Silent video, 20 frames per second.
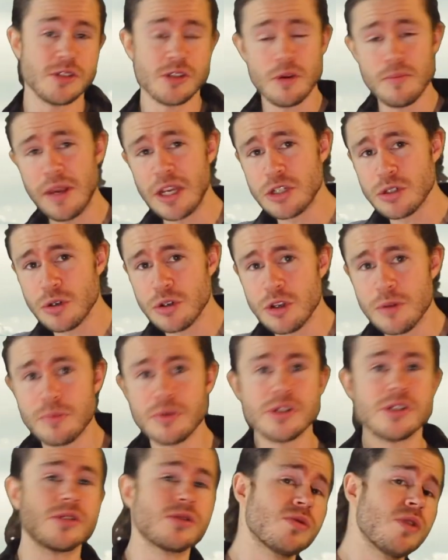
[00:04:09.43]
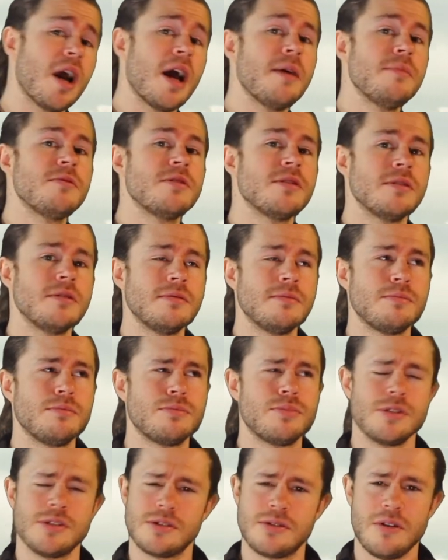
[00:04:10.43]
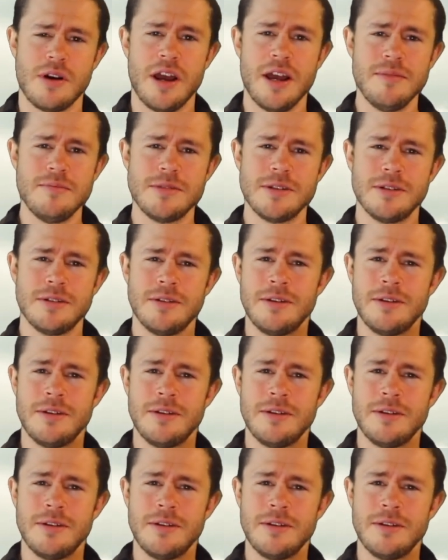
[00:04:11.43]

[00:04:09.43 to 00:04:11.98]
so make sure you're prescribed prescribed.